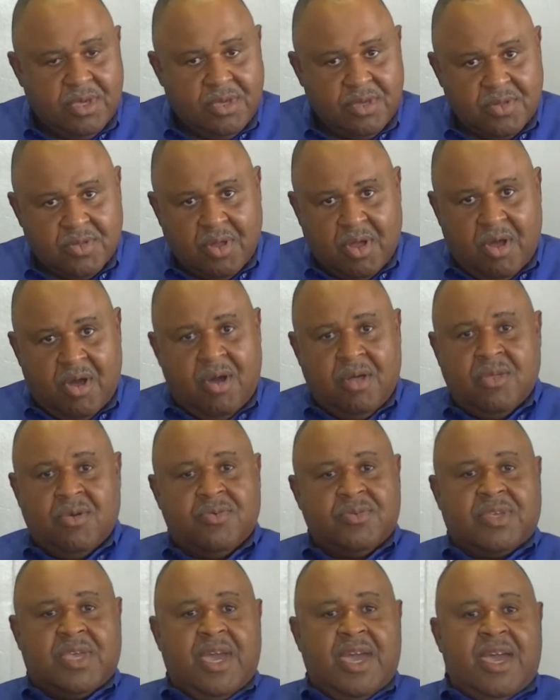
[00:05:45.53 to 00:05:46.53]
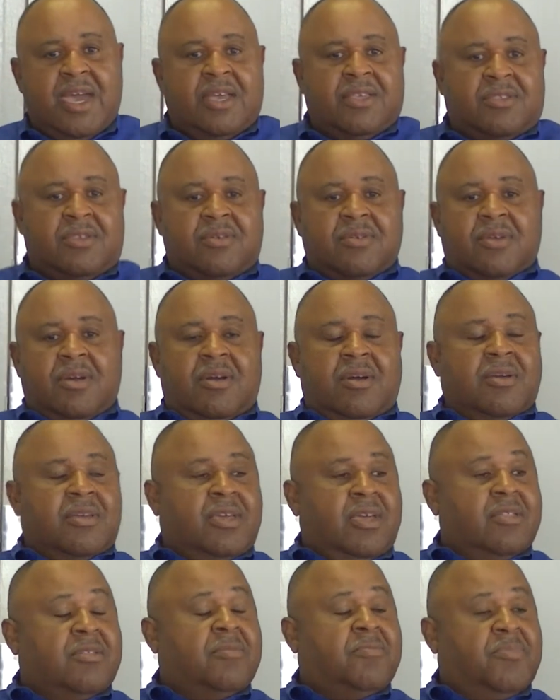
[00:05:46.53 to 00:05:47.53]
you know, all those guys are
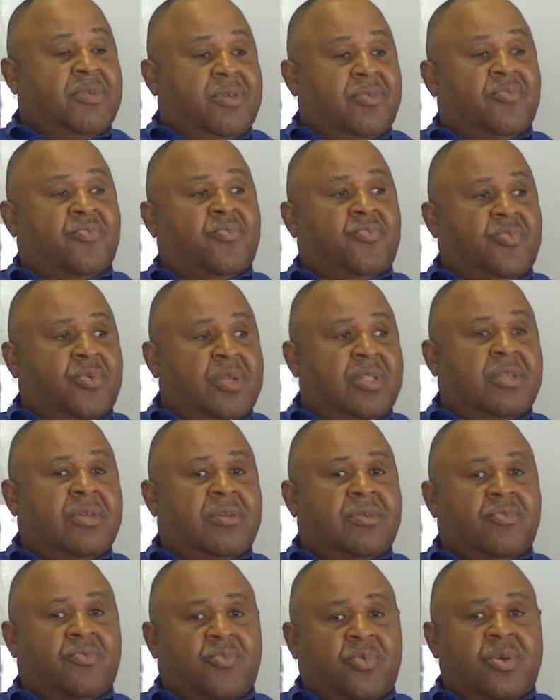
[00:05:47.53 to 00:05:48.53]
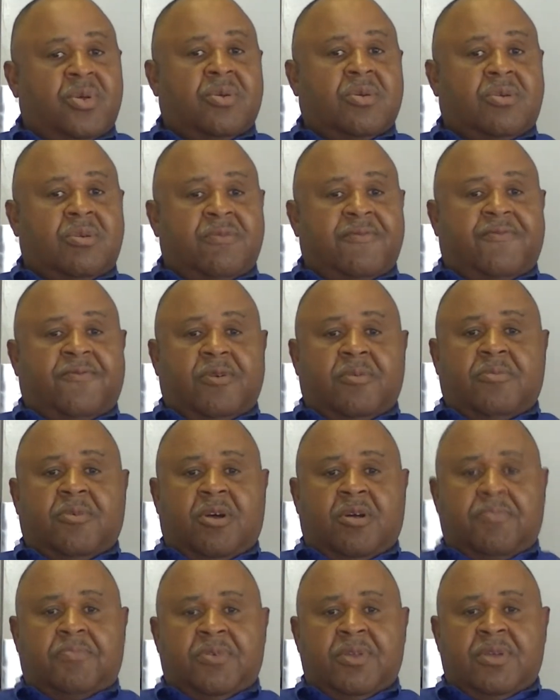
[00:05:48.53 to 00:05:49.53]
getting to be really, real good
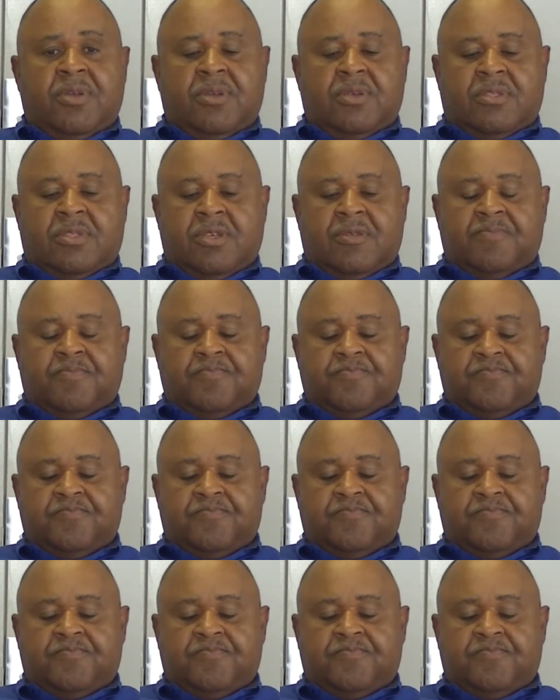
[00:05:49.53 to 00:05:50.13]
football players. And,